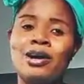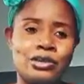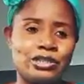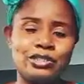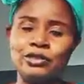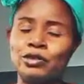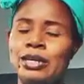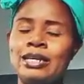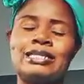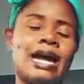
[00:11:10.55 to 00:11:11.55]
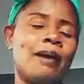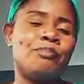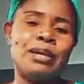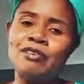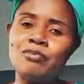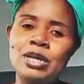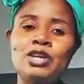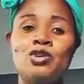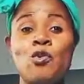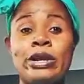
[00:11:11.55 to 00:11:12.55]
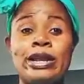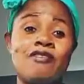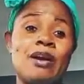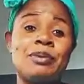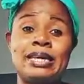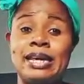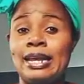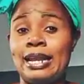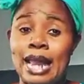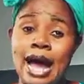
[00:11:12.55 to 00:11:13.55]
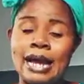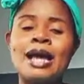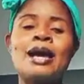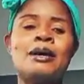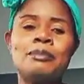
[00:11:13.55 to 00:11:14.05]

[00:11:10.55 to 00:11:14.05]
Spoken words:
Continue doing it, and believe me, you will never be in lack,